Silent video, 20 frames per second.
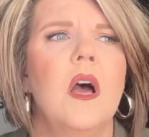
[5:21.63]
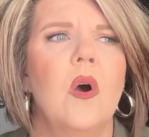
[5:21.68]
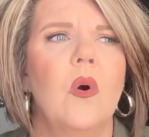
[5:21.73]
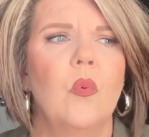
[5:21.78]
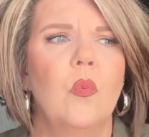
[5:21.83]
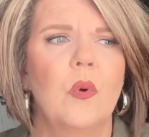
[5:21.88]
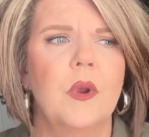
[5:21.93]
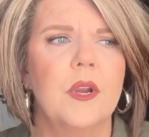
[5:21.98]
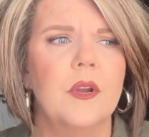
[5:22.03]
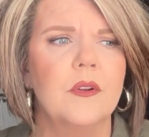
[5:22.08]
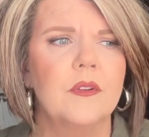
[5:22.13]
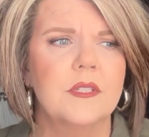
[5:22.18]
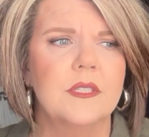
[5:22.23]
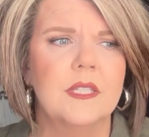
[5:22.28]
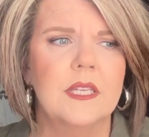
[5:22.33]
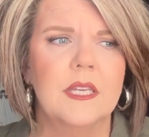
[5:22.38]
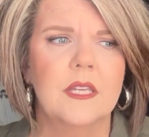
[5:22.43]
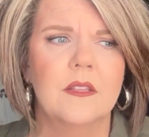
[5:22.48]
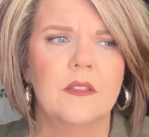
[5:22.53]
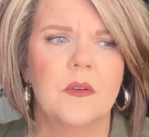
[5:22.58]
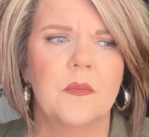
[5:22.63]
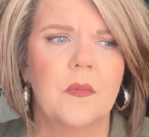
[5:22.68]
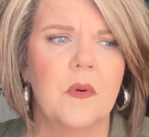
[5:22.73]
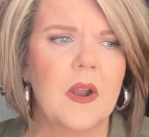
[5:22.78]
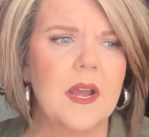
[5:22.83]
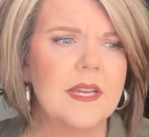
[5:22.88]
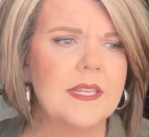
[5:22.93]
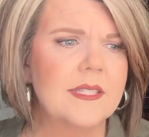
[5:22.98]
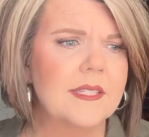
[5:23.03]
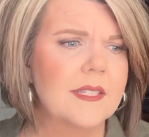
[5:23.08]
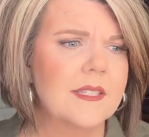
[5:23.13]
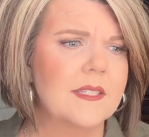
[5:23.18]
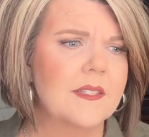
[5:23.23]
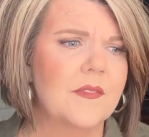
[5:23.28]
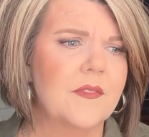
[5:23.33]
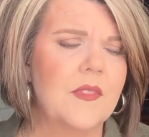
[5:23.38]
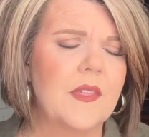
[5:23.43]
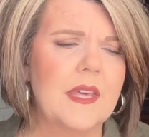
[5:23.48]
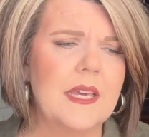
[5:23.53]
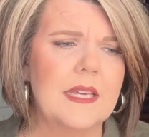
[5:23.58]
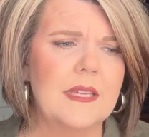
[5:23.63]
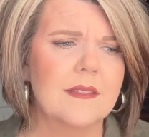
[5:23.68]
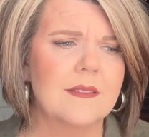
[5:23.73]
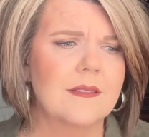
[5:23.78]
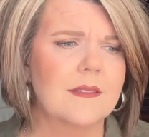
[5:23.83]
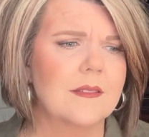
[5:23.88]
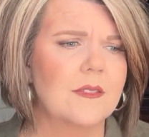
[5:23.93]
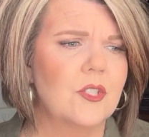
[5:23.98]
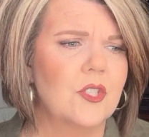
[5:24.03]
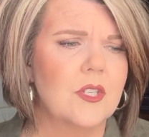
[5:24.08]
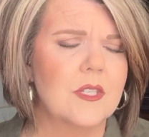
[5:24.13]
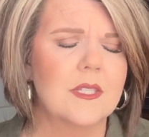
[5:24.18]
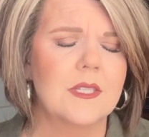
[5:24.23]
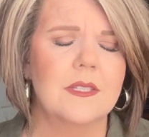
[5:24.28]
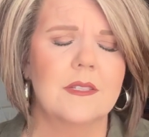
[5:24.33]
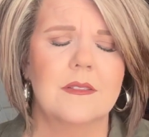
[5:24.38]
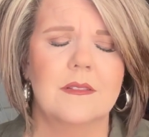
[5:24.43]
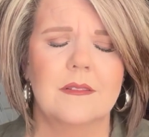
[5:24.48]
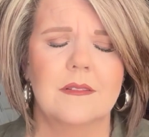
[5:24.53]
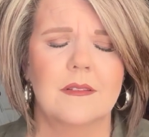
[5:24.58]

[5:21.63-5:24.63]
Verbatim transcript: We're seeing the prices of things just